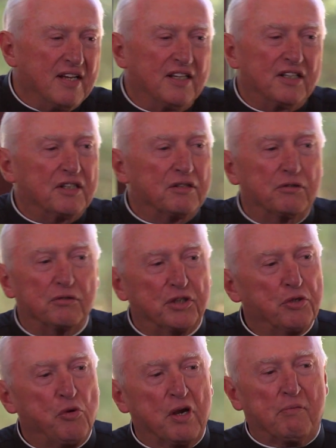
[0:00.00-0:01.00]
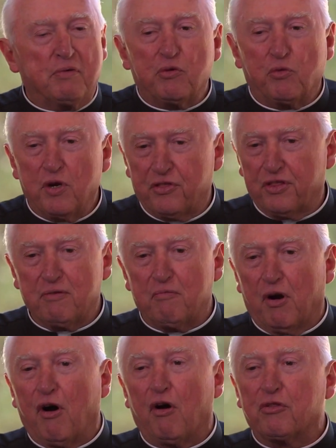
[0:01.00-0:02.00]
You want to be with them
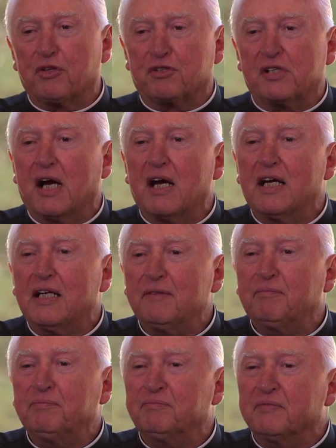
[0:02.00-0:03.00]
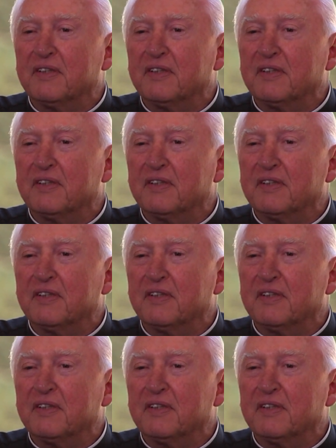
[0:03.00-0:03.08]
all the time.